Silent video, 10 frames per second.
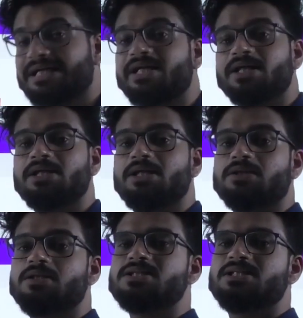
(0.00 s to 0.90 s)
didn't,
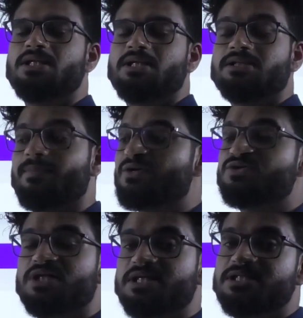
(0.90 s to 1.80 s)
because the
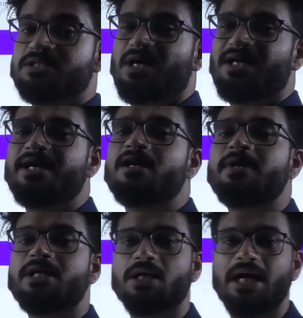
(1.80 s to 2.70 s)
bouncer is a little
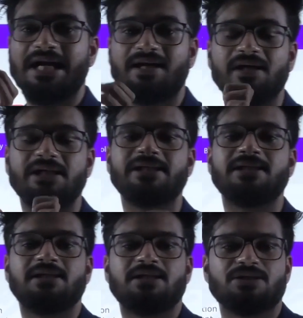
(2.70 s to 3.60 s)
bit
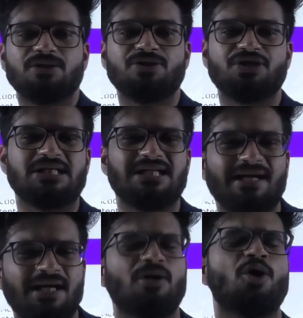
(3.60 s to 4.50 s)
elderly. So she's
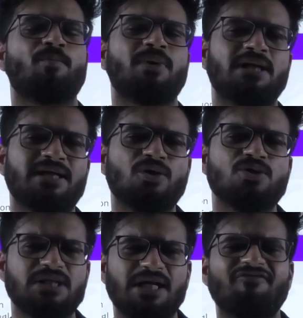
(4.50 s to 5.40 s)
like, I'll open and
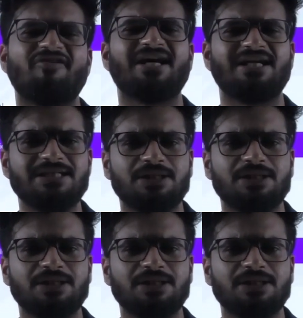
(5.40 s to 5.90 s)
close the gate very